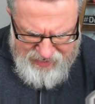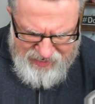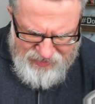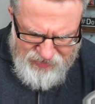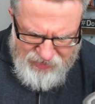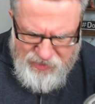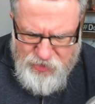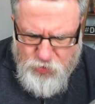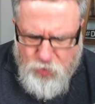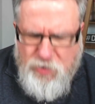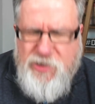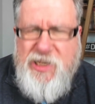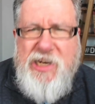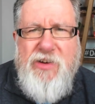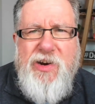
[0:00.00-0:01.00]
And the Control
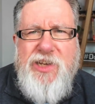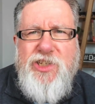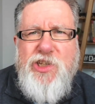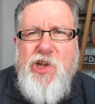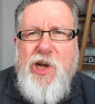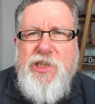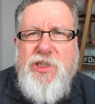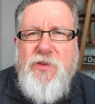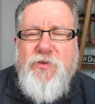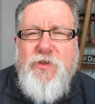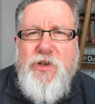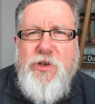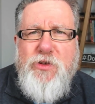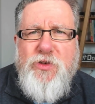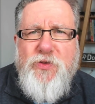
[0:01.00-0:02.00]
Center has lots of
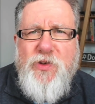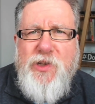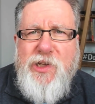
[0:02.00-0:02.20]
useful